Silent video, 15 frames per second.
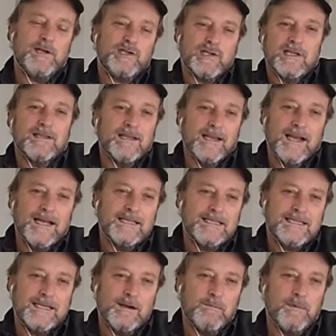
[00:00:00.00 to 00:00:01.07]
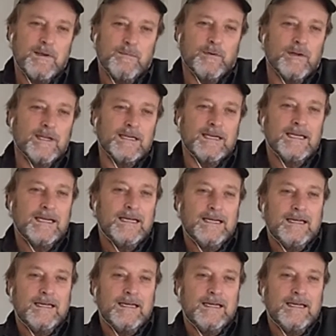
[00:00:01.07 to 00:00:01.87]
pitching thing. I tell people that